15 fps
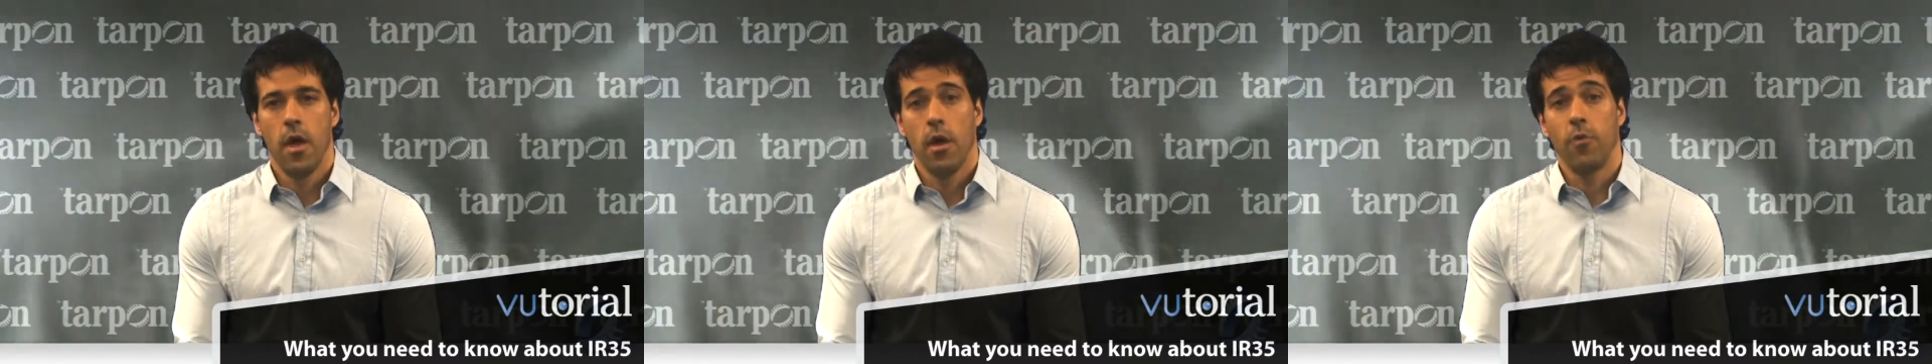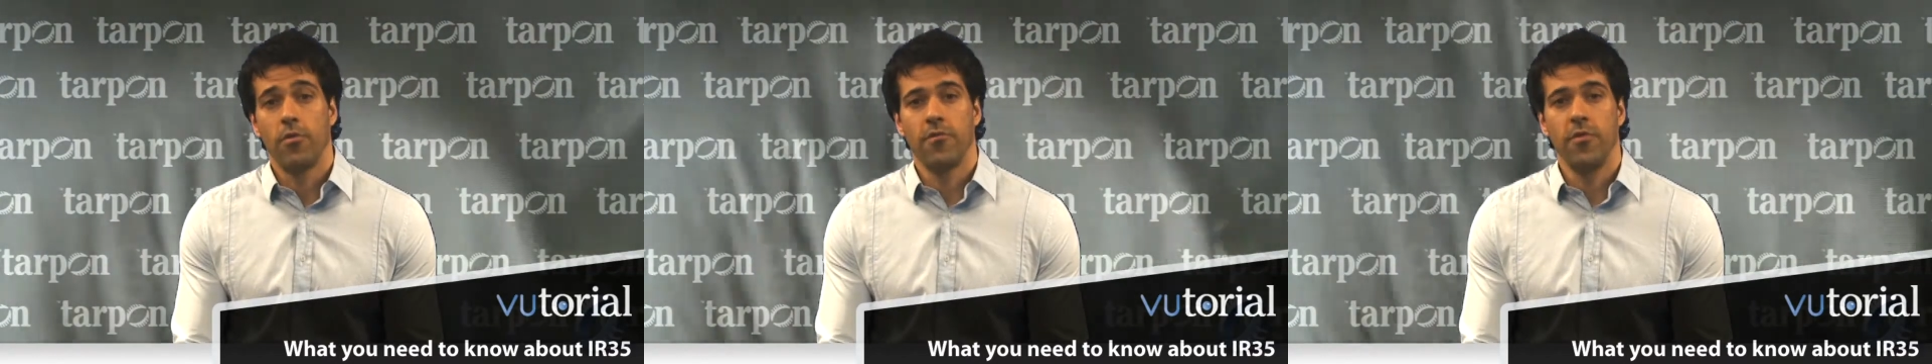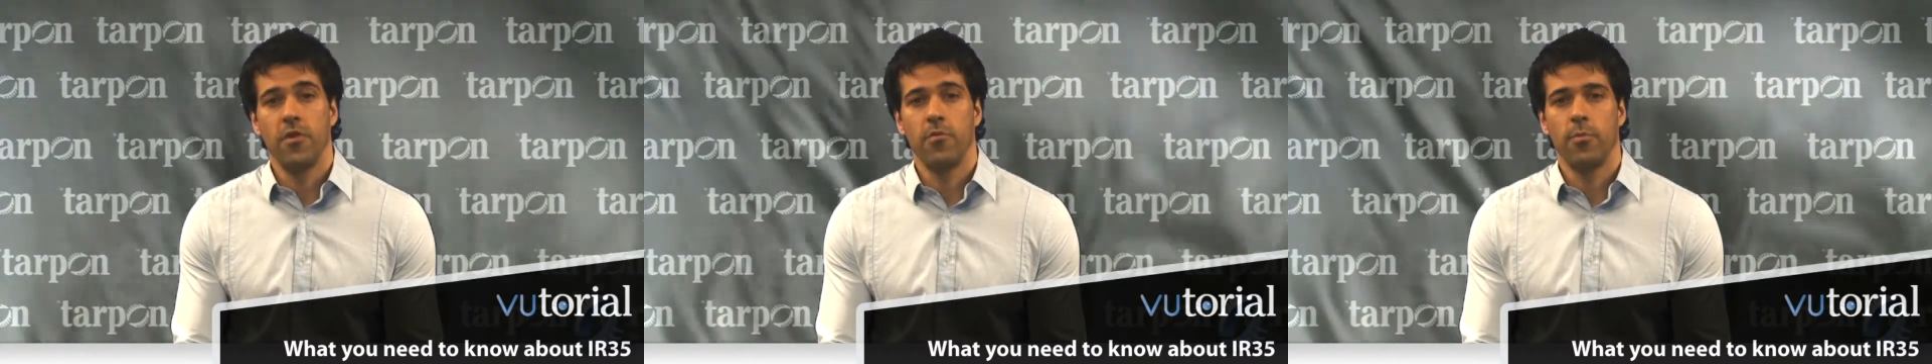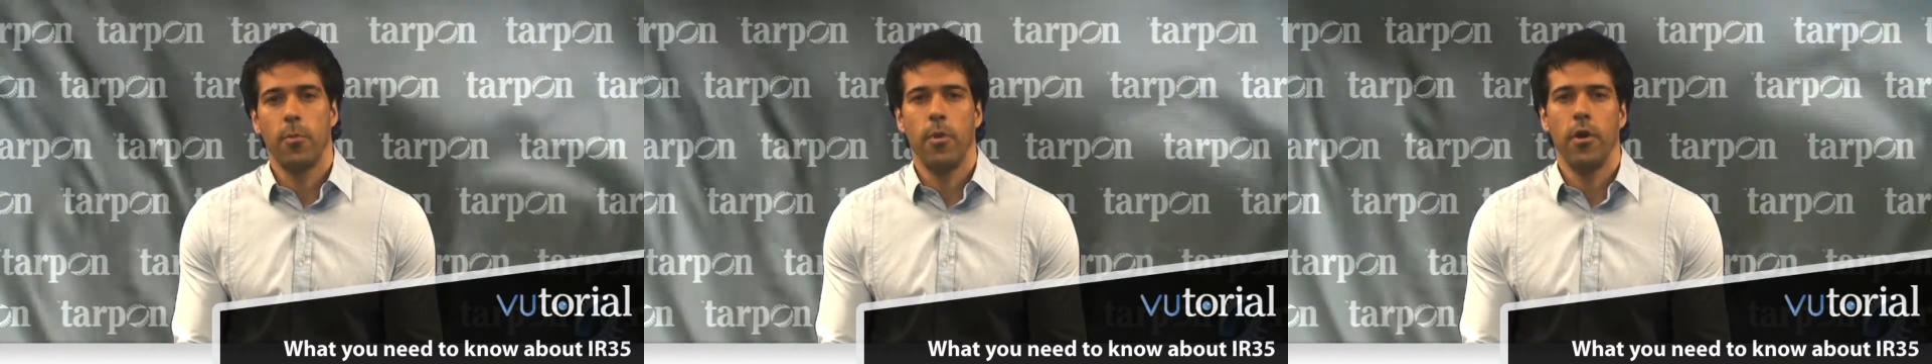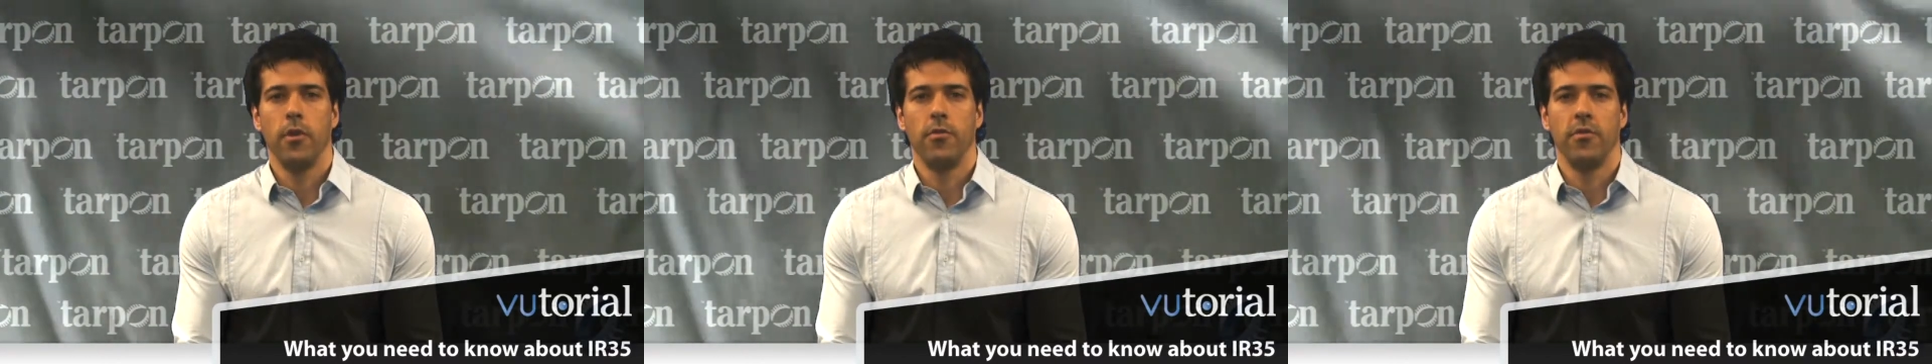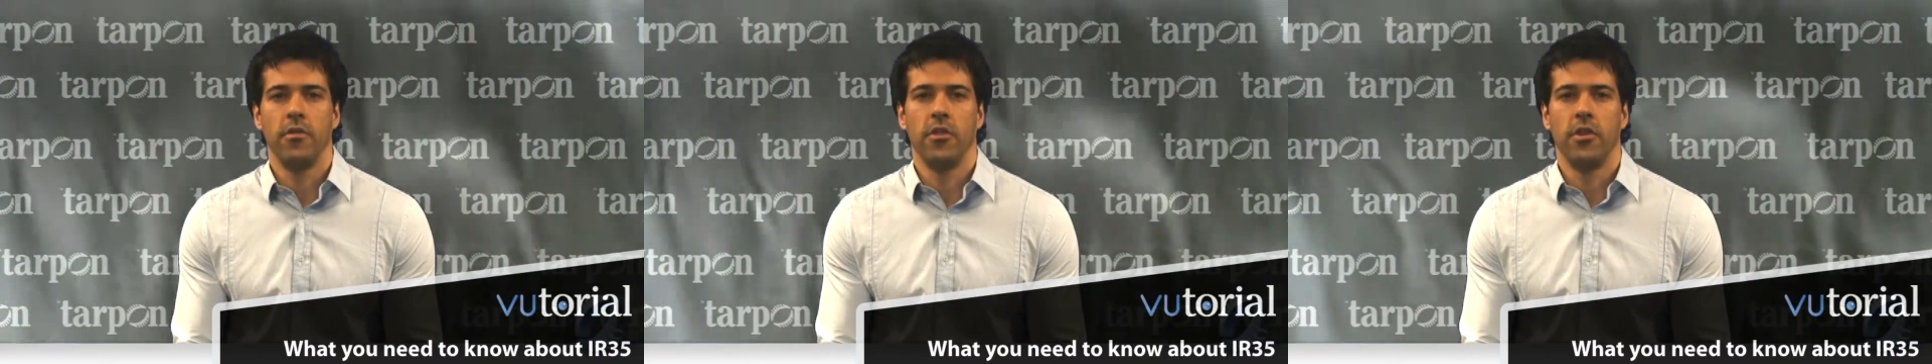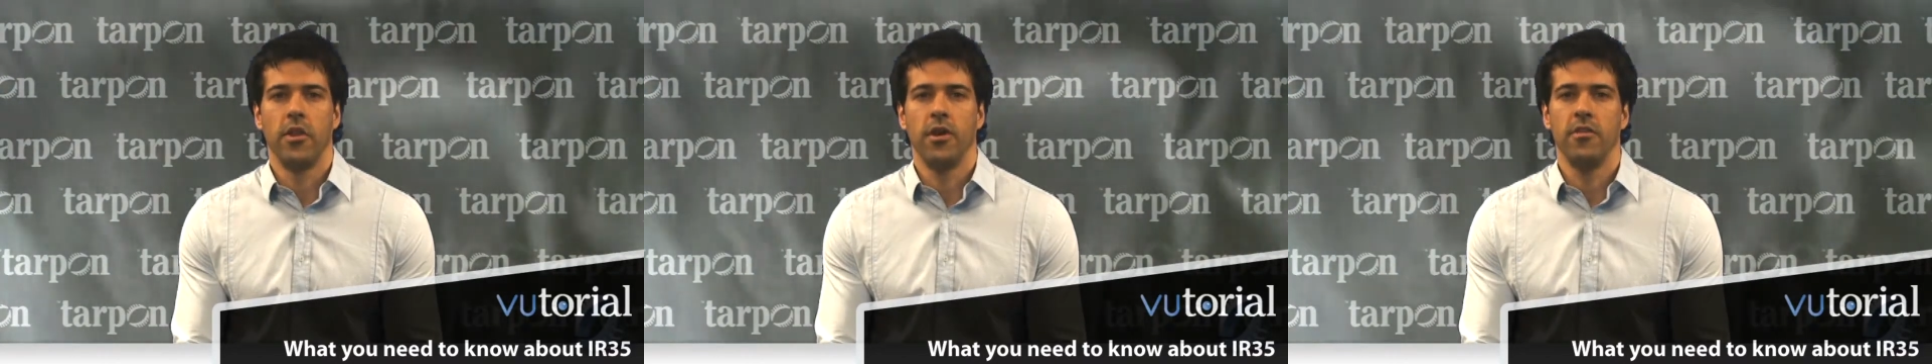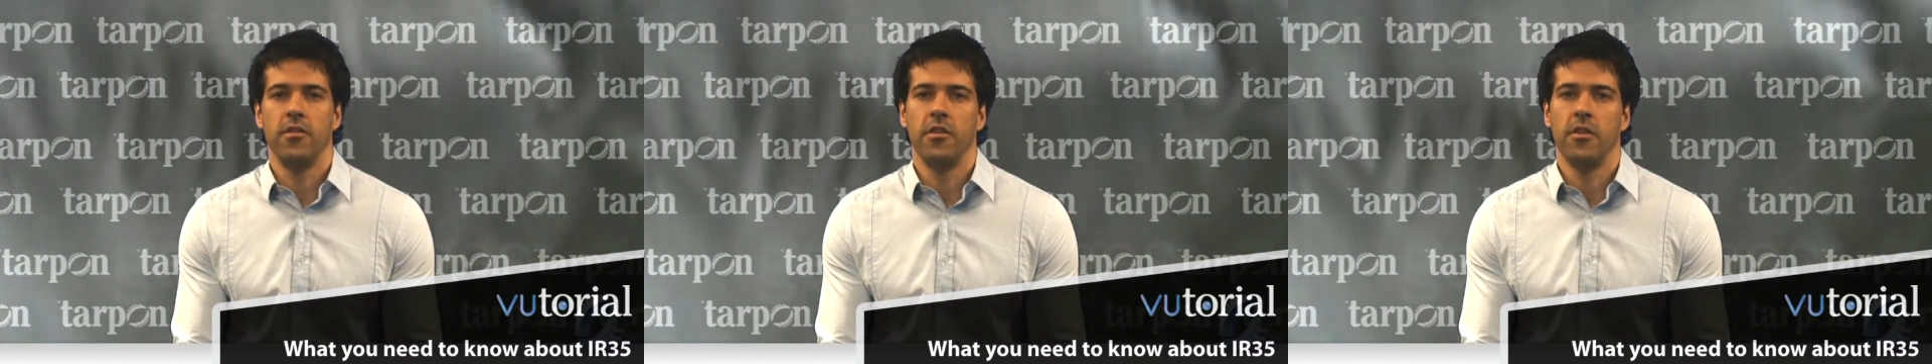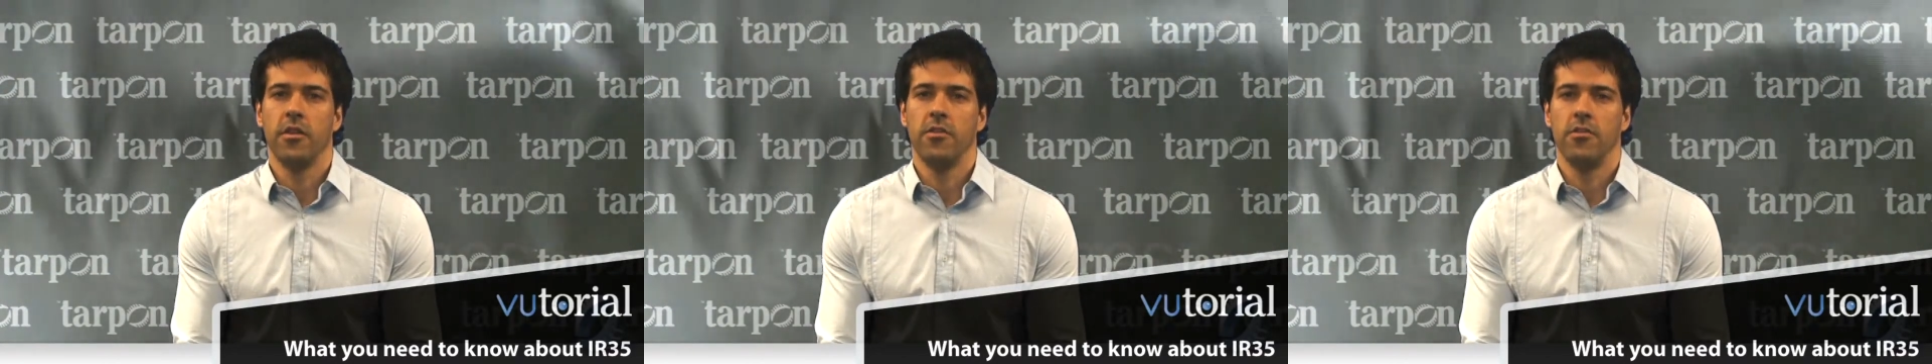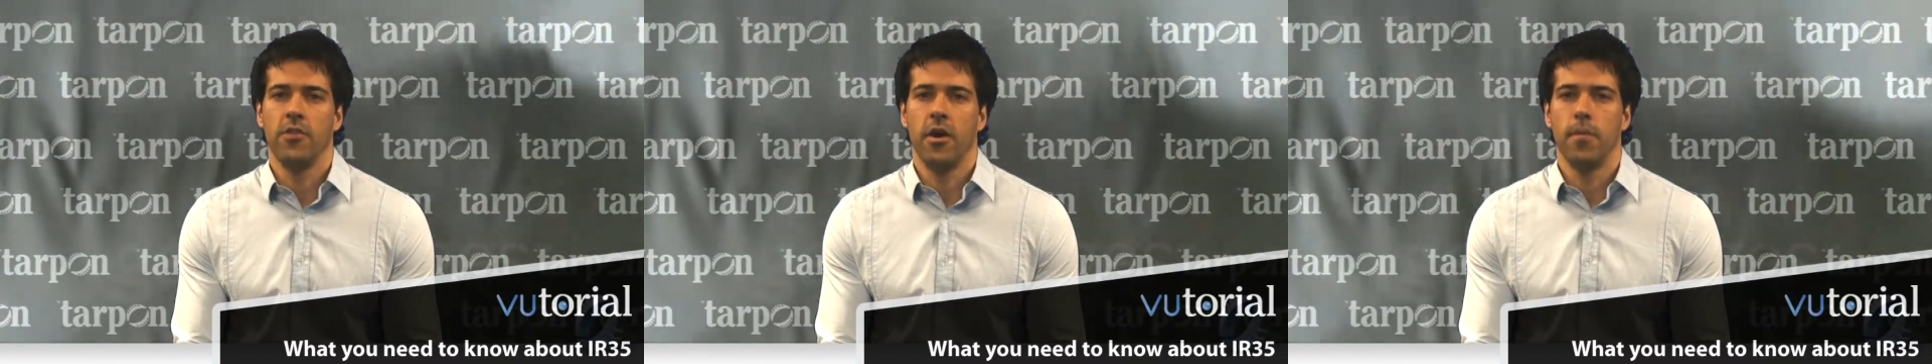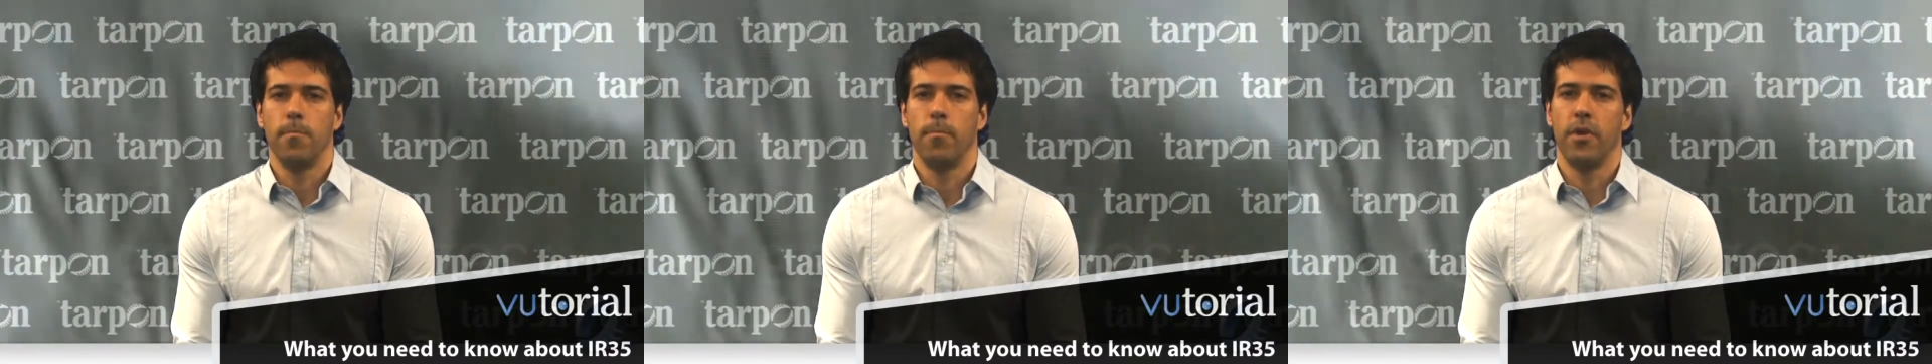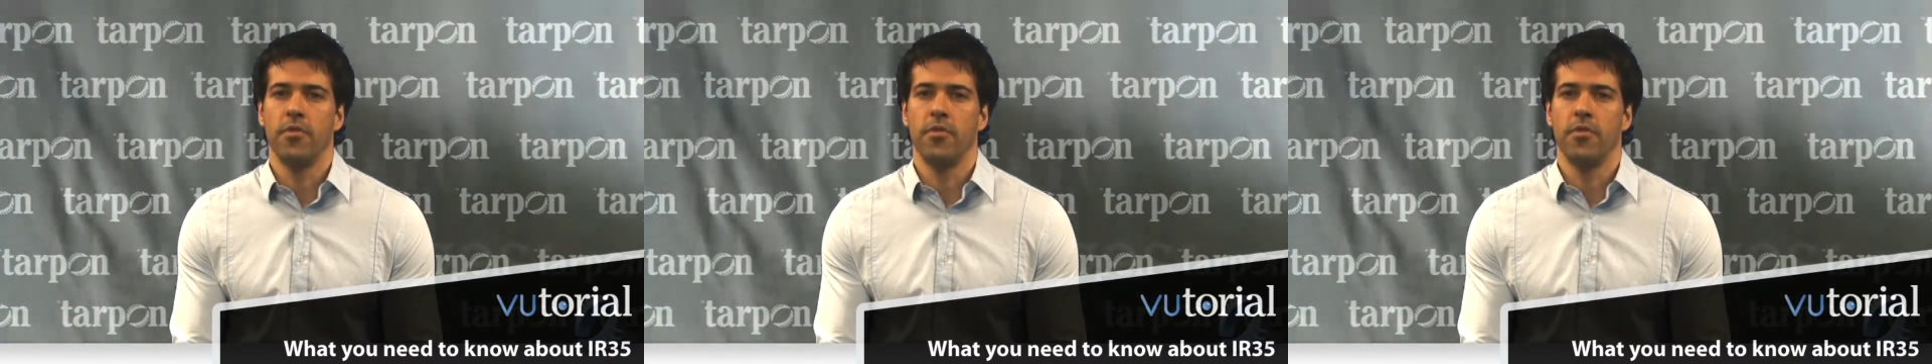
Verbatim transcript: It was first proposed in the 1999